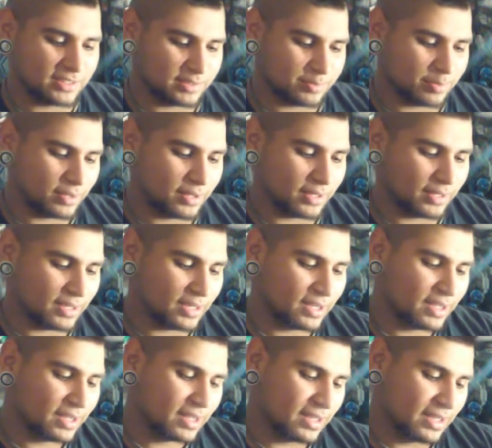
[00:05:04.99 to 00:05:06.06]
just put it in there. It
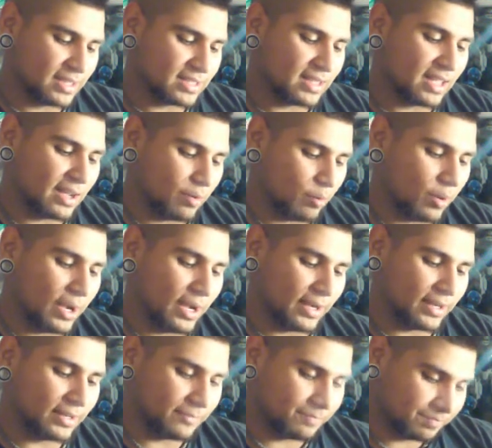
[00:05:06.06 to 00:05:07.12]
has a lot of
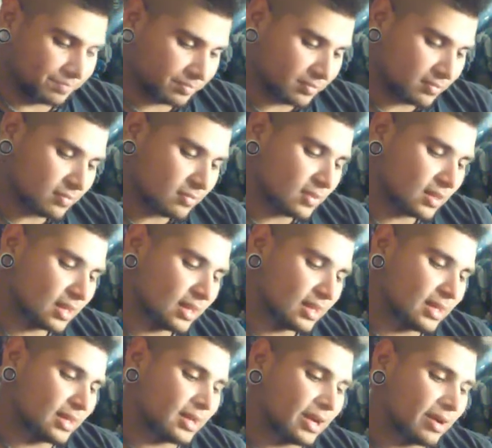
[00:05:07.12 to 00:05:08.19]
whack,
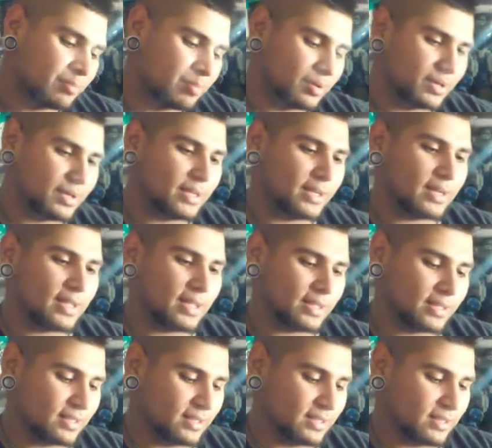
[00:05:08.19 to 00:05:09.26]
and I put in
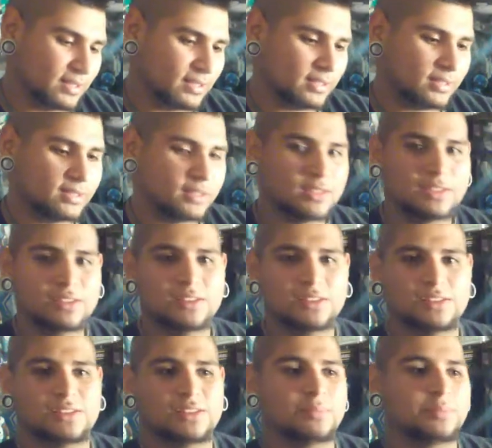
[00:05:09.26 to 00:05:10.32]
like
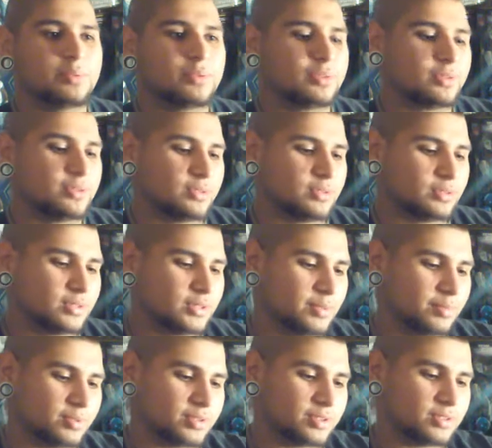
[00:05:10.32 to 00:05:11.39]
simple
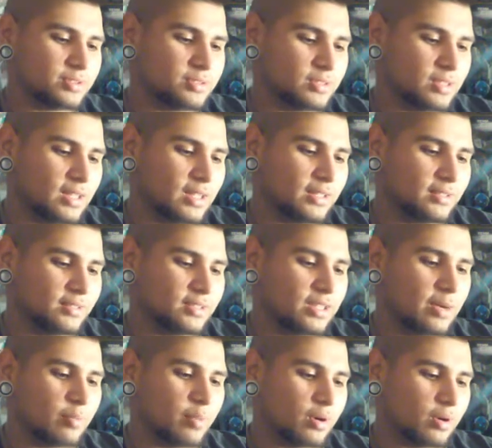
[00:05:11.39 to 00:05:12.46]
like
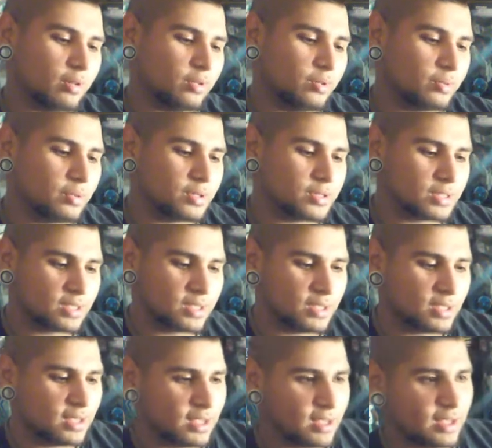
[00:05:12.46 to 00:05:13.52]
top water lures,
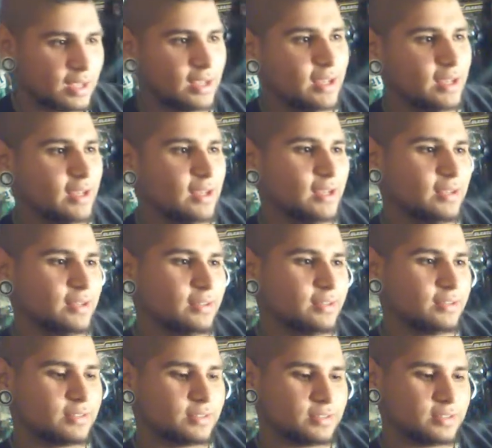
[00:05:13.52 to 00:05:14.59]
and
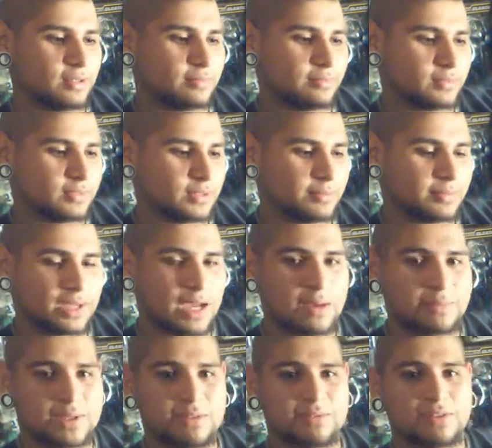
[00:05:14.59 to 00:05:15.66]
just
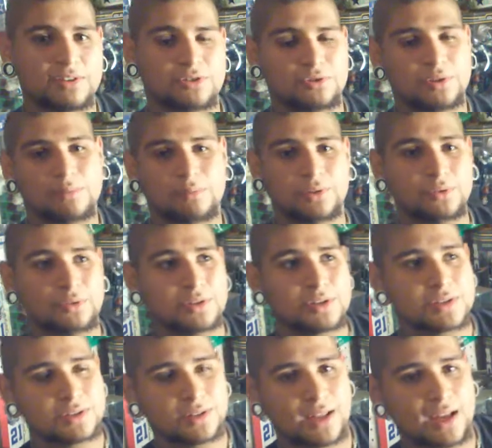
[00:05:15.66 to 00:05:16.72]
sometimes even shrimp
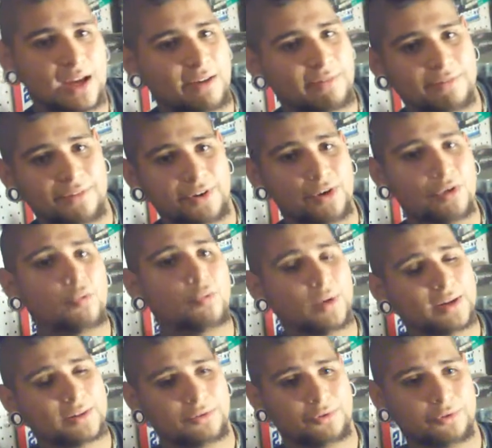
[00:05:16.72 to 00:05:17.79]
lures that have no
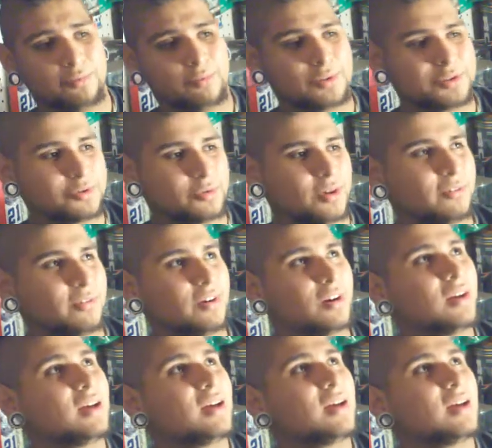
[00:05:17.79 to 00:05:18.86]
weight to them whatsoever.
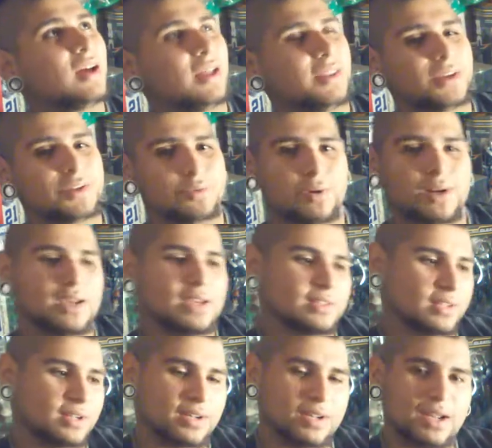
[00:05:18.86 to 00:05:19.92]
And this one has
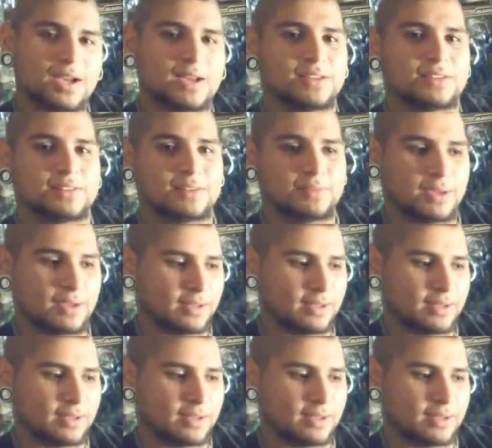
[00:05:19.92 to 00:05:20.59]
a nice